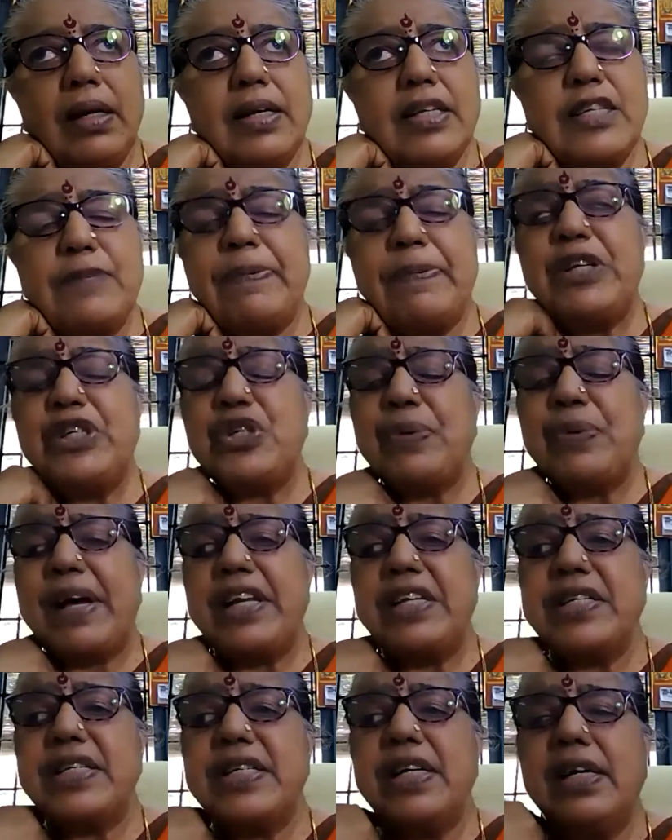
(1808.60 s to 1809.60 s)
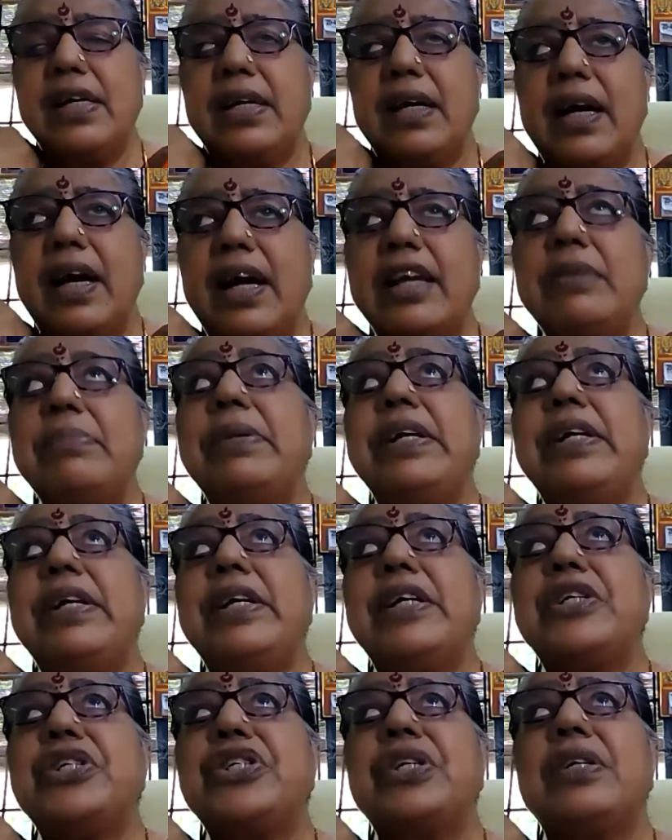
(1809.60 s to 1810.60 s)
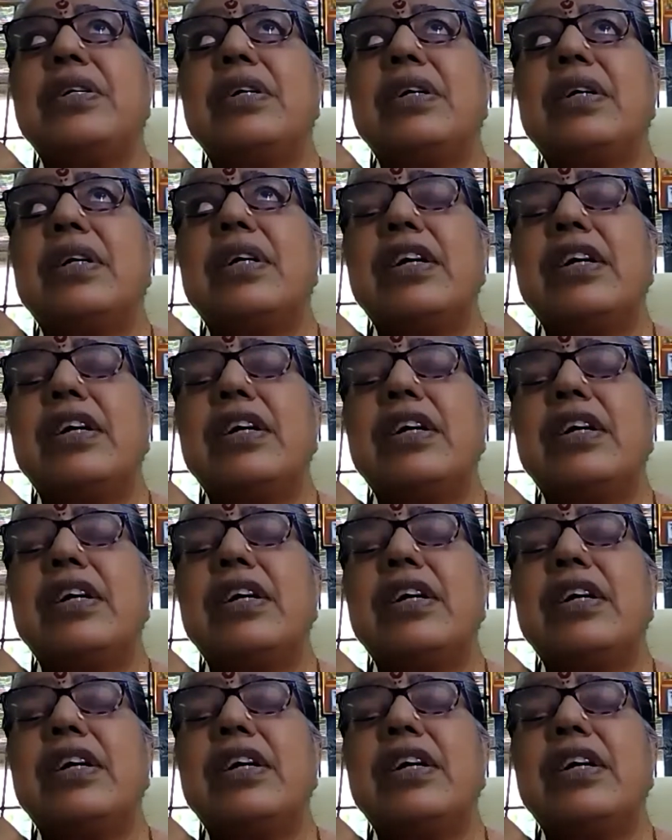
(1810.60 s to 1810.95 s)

spirituality and mediation,